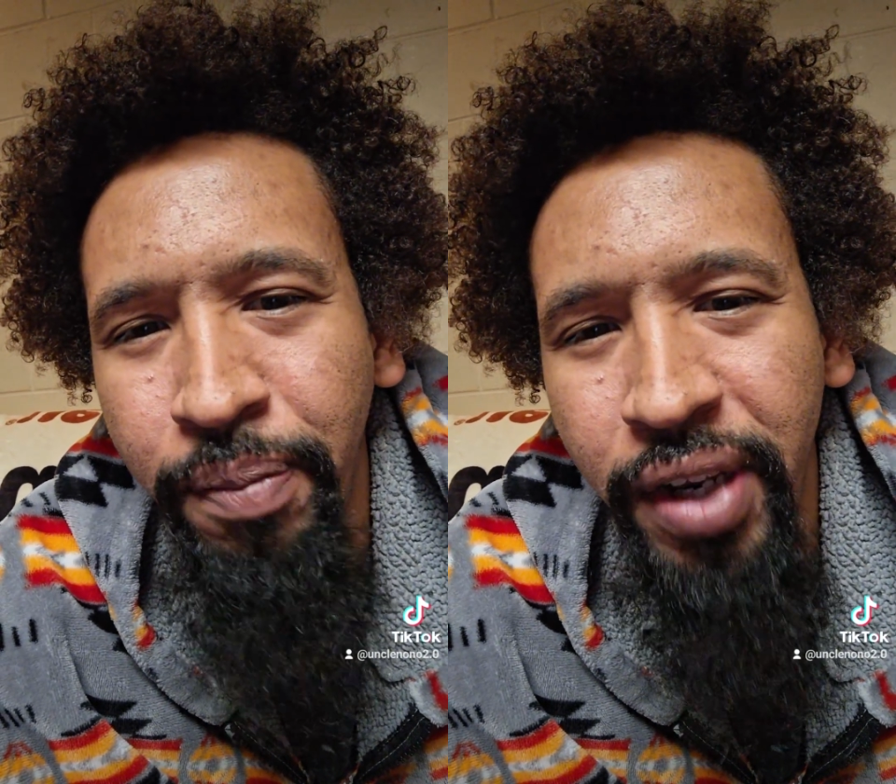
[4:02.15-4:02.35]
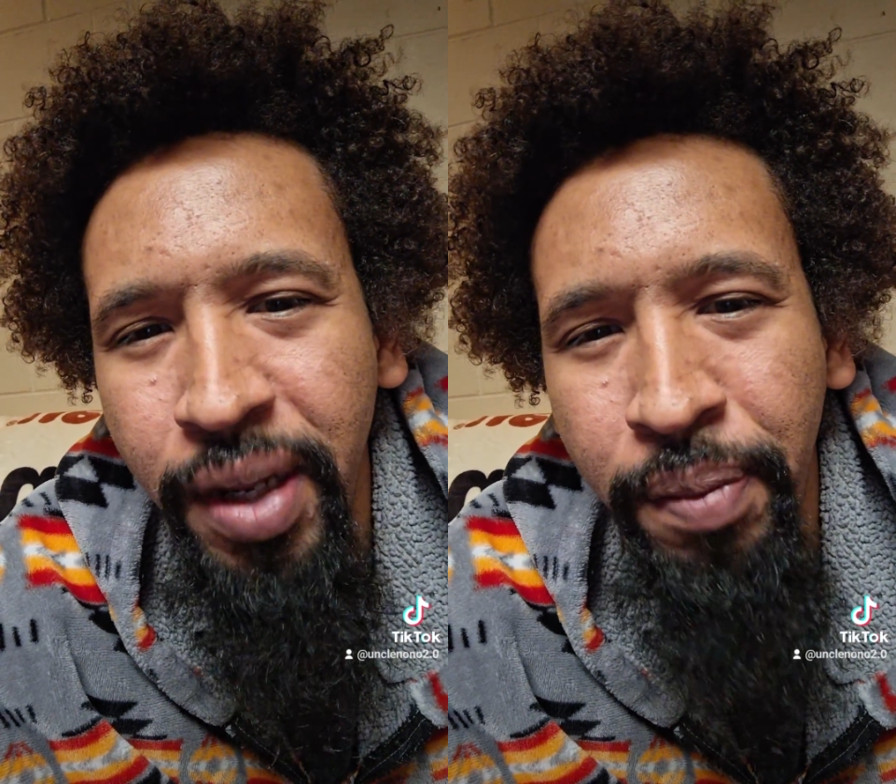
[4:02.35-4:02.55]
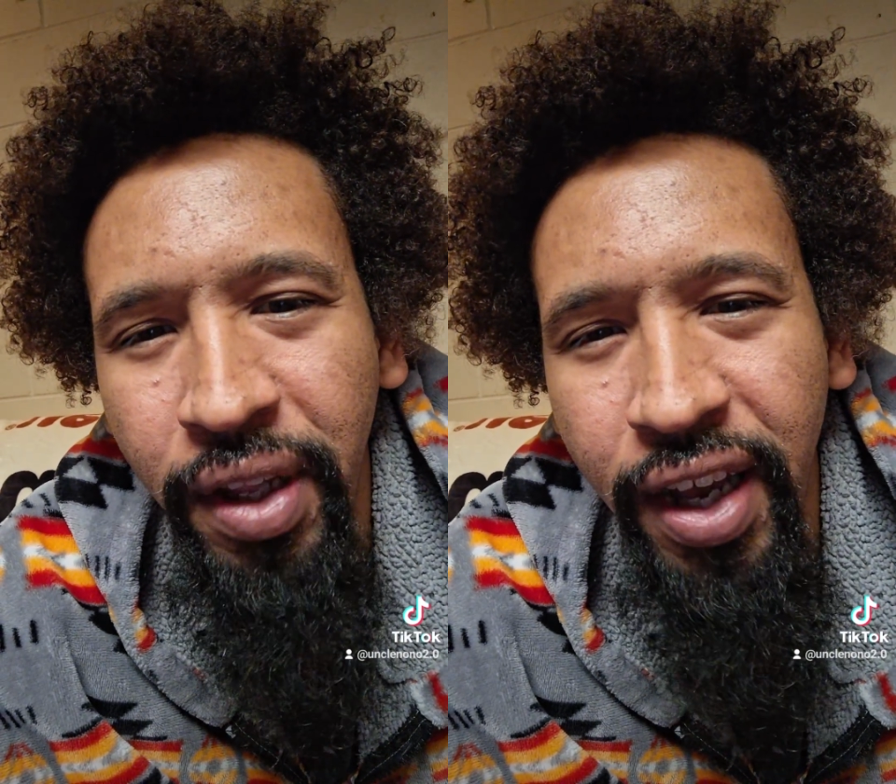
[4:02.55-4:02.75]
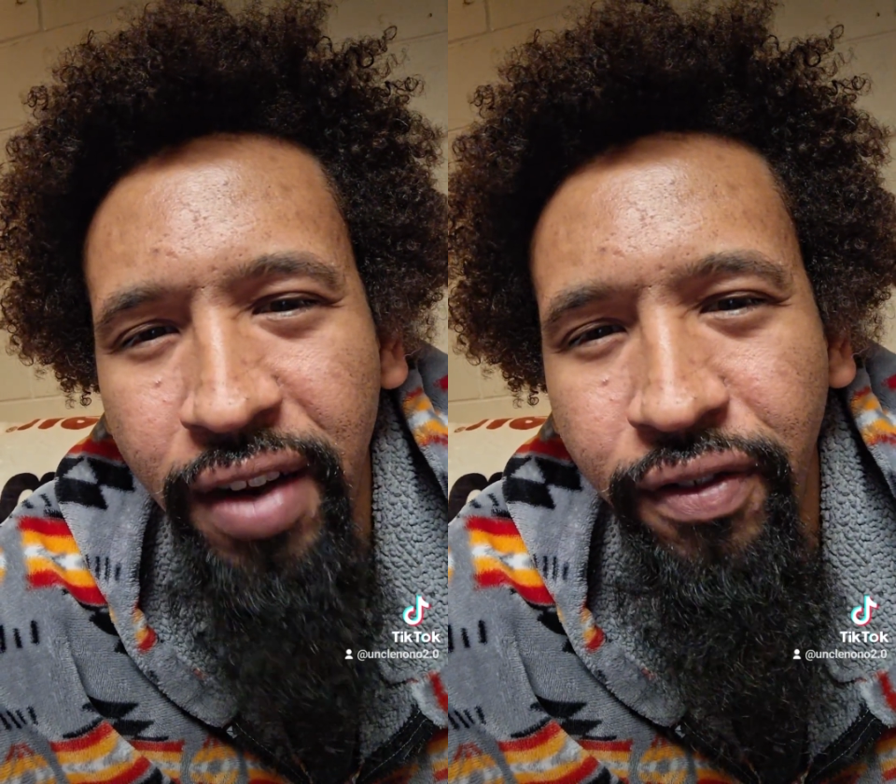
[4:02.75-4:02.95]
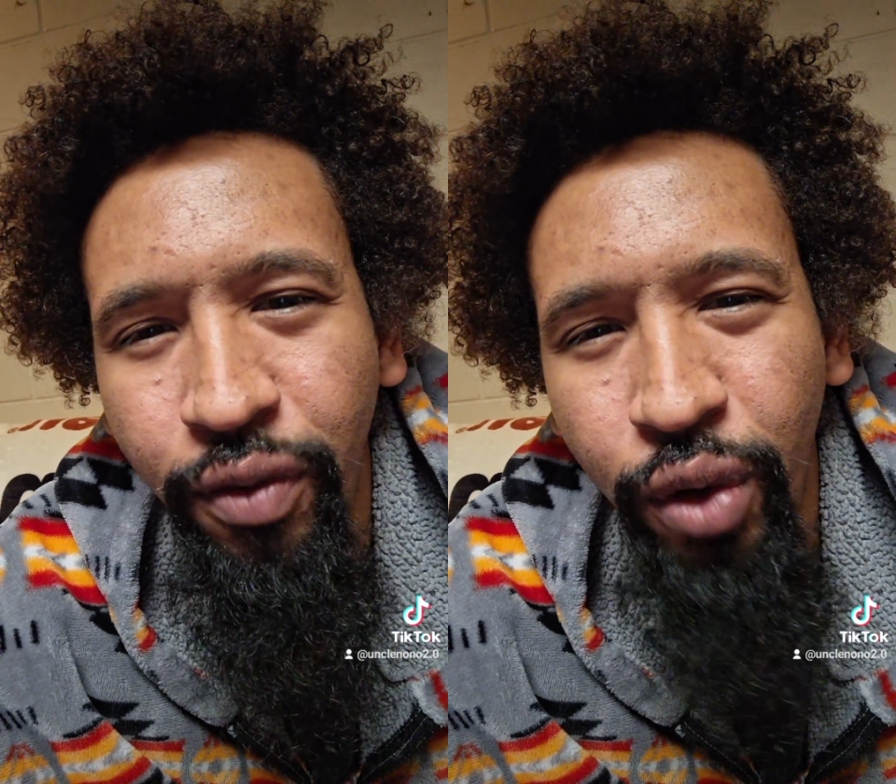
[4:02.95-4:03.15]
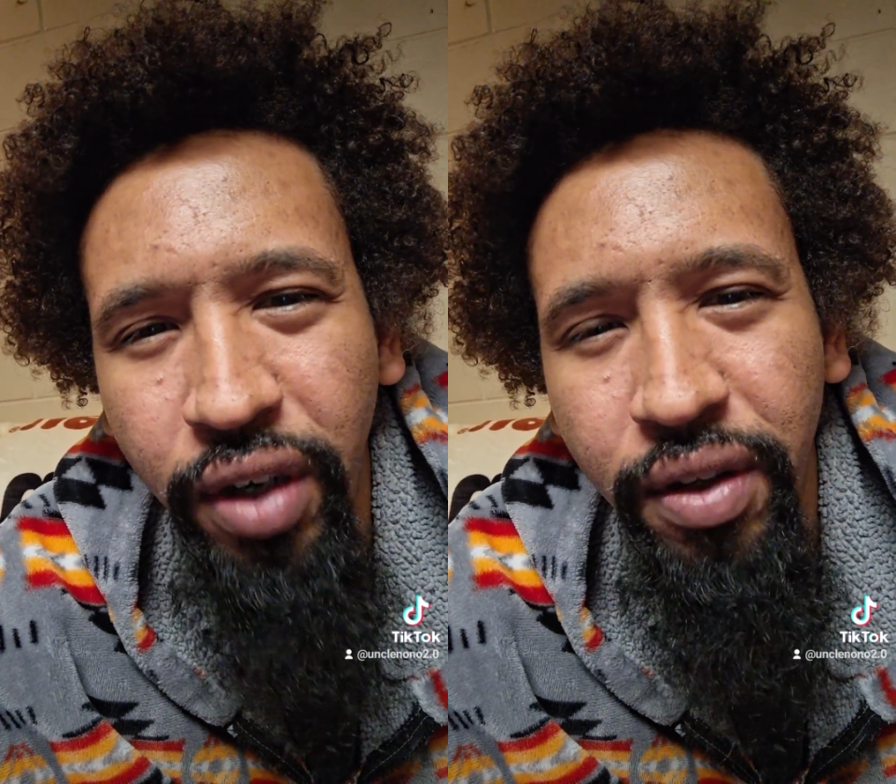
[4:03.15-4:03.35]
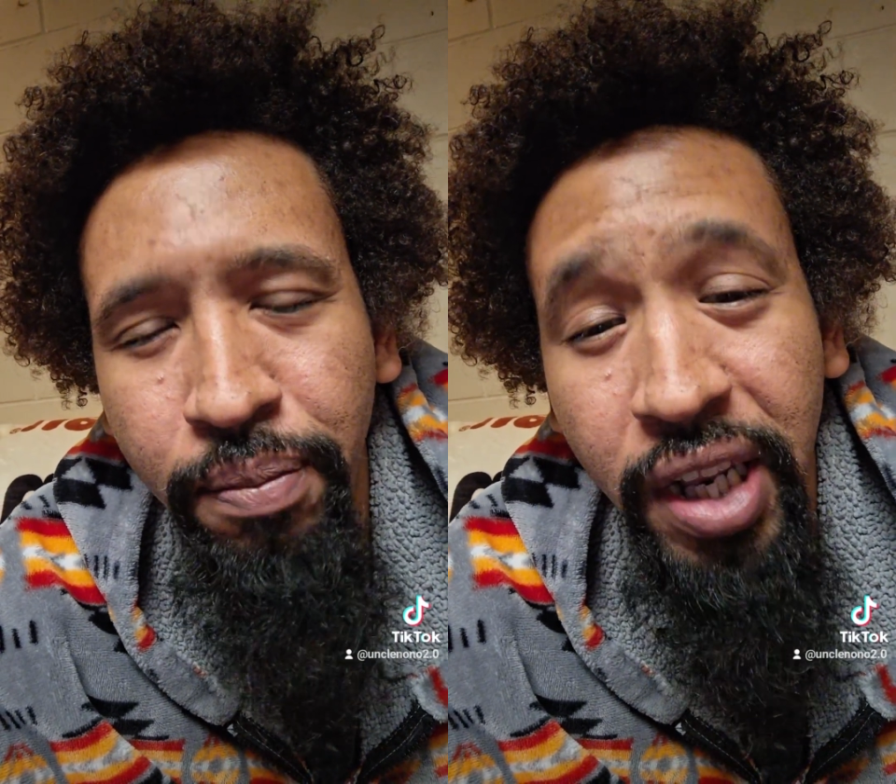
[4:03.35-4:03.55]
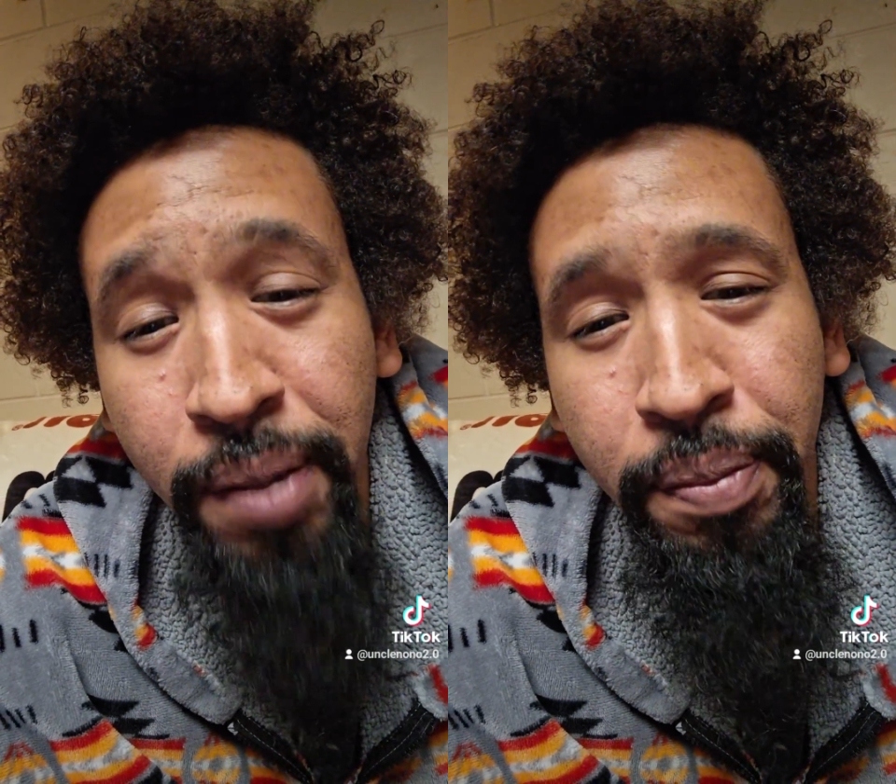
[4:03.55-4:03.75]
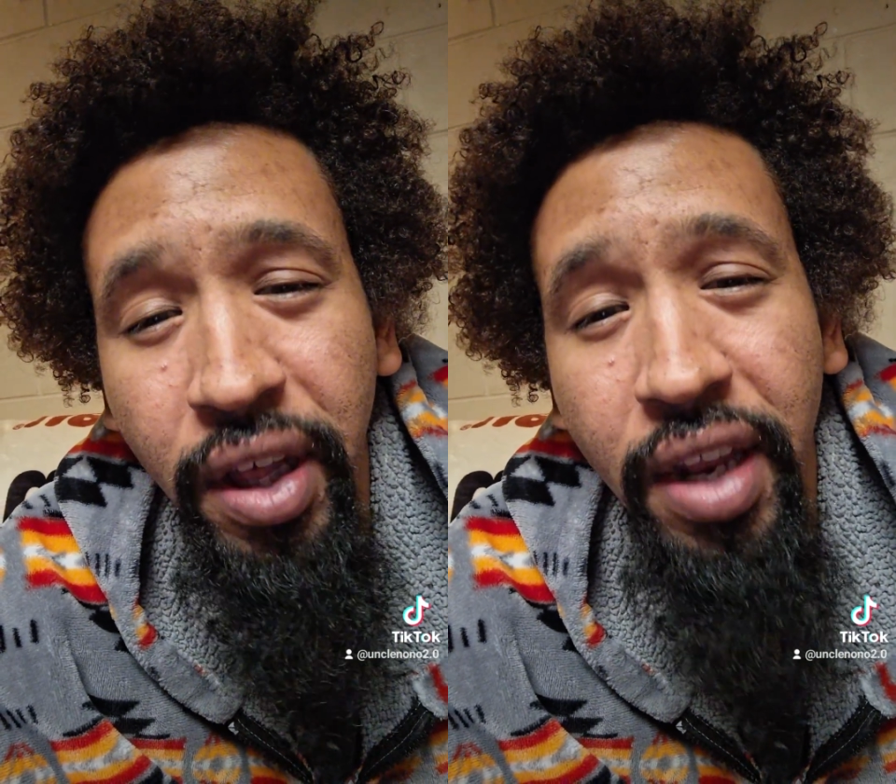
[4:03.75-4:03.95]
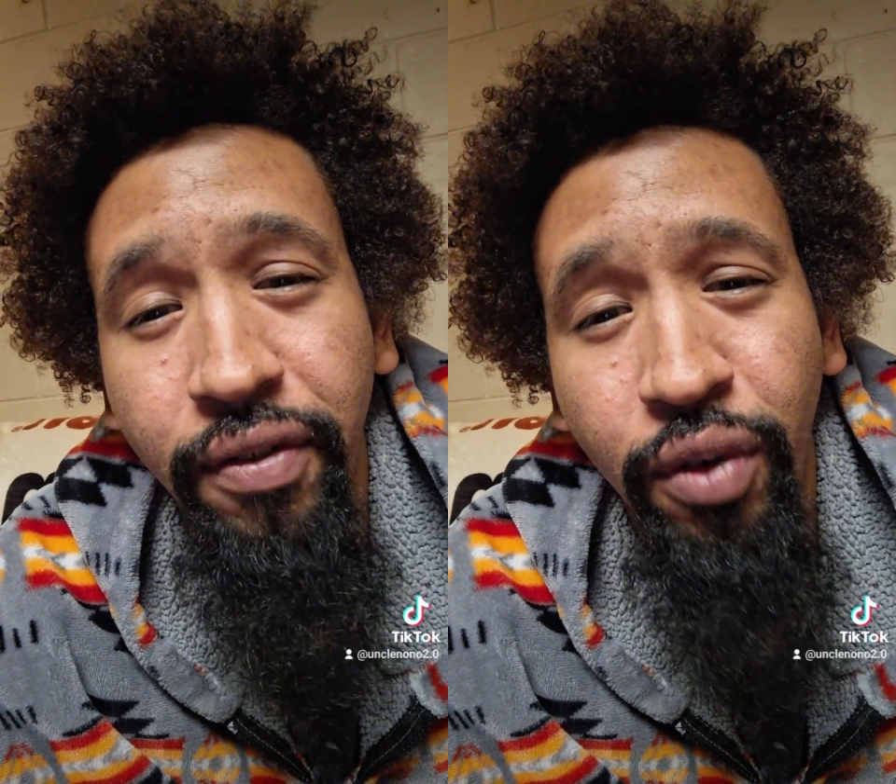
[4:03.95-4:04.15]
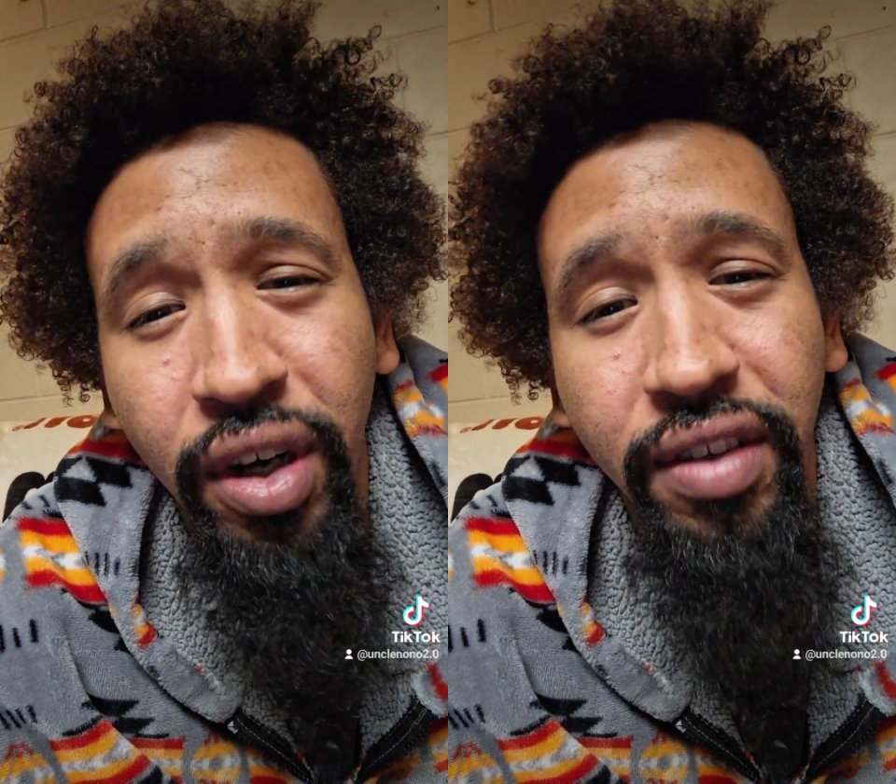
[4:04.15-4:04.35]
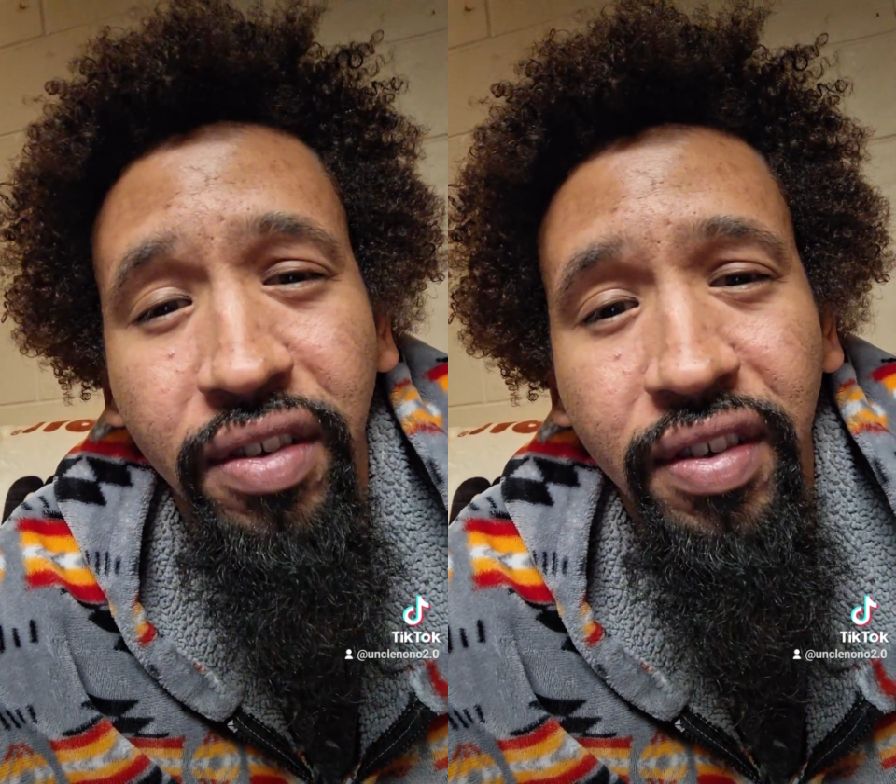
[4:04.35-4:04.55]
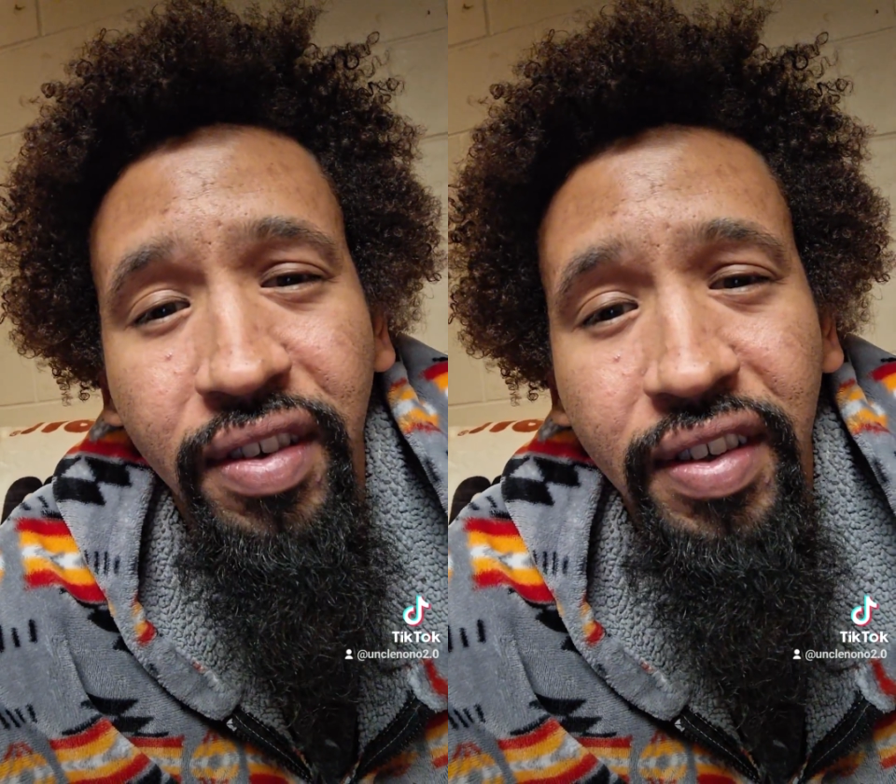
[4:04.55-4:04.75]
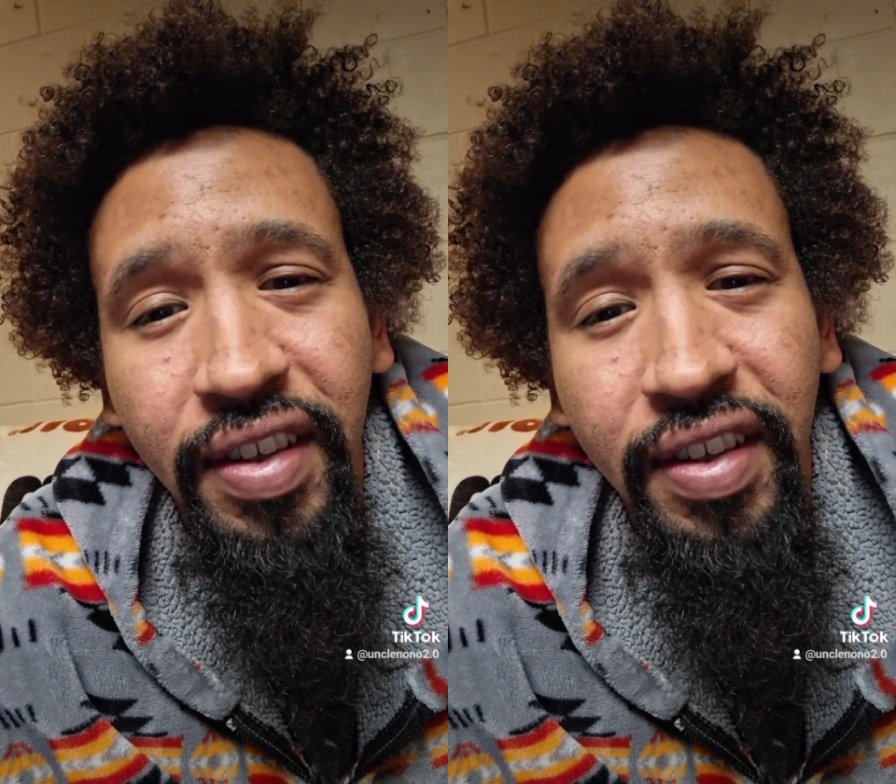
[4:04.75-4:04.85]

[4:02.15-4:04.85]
manipulative words.